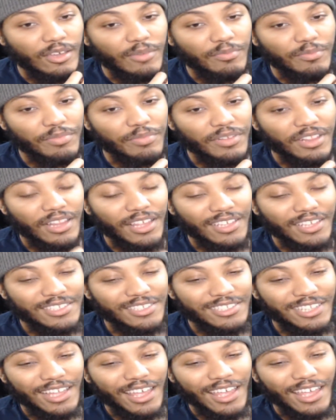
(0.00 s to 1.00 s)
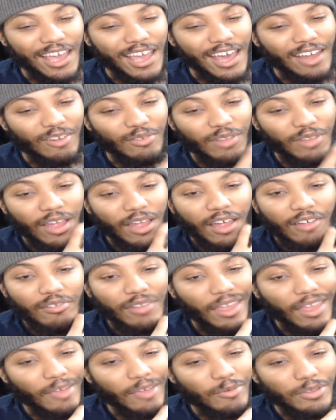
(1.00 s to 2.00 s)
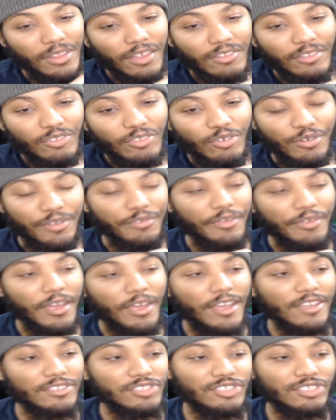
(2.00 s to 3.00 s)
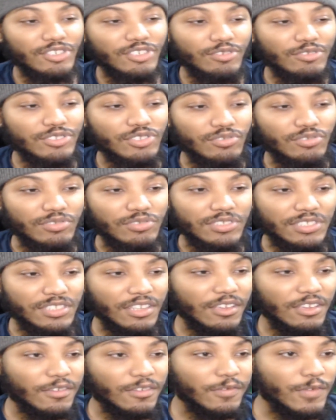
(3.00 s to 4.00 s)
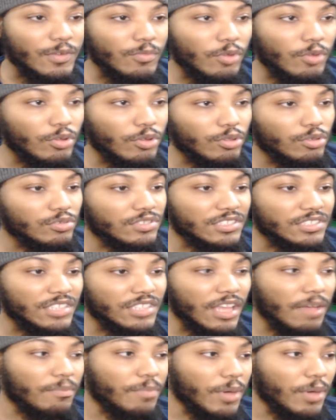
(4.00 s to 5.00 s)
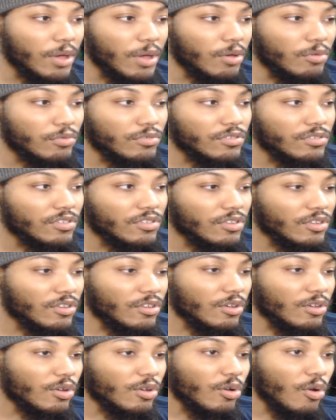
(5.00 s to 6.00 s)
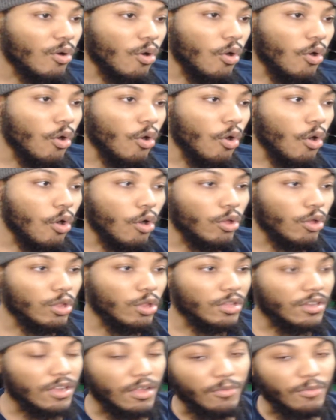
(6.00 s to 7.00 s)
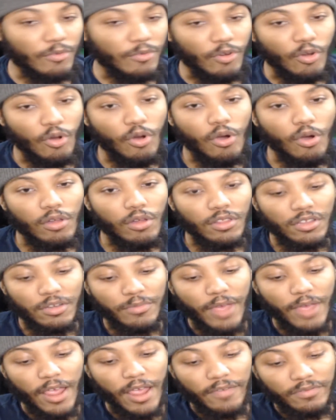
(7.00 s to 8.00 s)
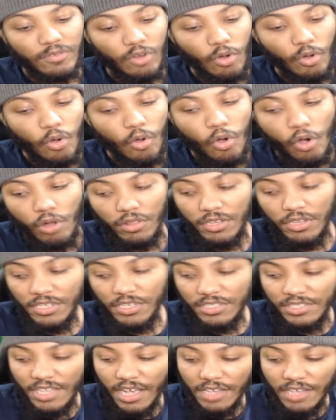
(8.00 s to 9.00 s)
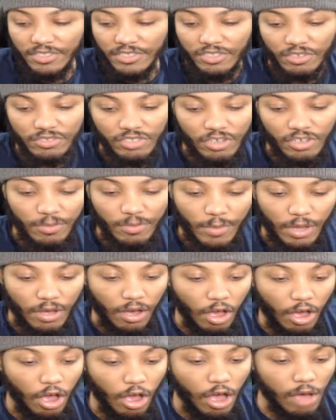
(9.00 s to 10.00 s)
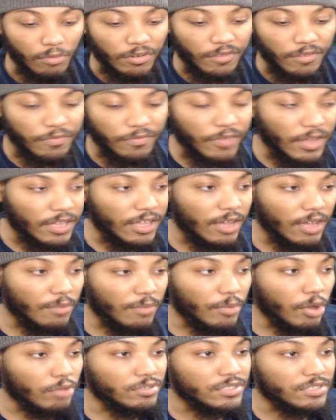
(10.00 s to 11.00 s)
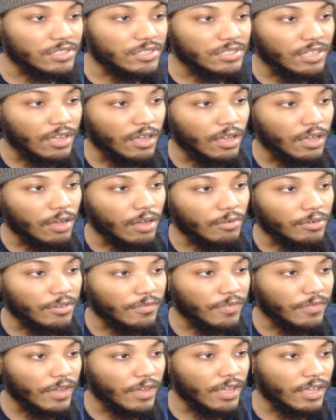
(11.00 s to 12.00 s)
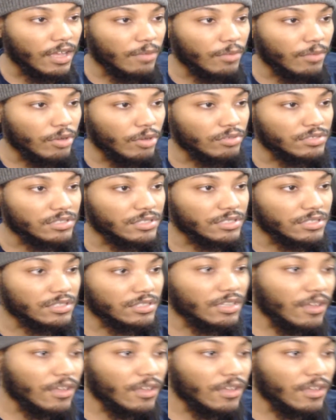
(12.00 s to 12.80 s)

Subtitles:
but let's like I don't like what they doing, right? So as soon as Teofimo loses that belt, all of these guys start talking about, oh, I want to fight Cambosis. Oh, I want to fight Cambosis.